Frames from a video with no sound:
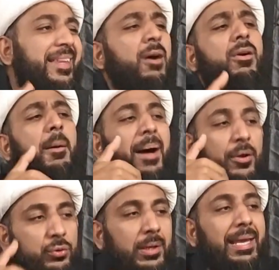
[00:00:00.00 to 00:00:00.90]
When they were
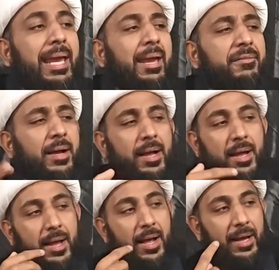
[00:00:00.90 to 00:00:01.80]
about to leave,
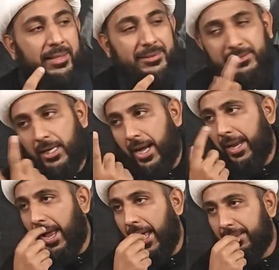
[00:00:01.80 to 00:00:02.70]
he says,
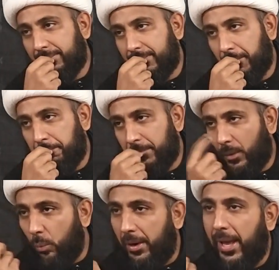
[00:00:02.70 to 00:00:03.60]
I asked,
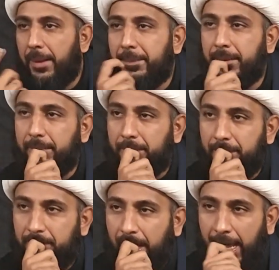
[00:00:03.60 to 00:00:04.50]
what happened?
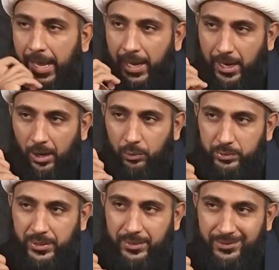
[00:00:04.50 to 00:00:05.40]

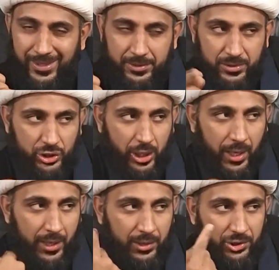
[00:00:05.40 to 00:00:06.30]
How did this
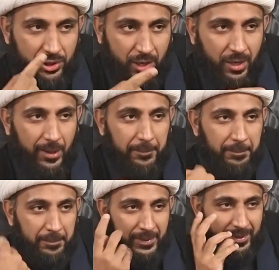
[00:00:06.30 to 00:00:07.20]
change
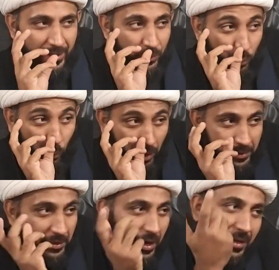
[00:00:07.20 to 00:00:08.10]
come in
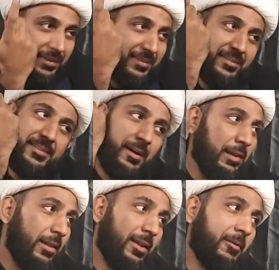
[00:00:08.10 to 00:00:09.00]
one night?
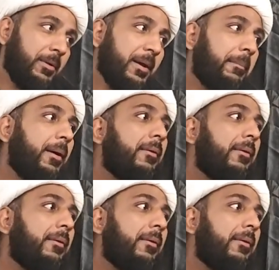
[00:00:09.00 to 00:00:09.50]
Allah.